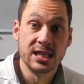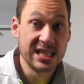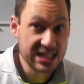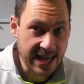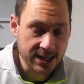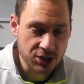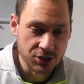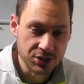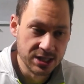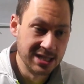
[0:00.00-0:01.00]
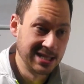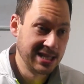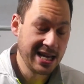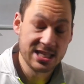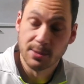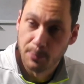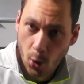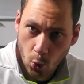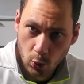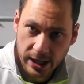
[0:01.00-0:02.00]
sanctions. It's
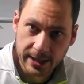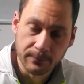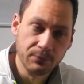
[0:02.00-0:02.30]
appalling.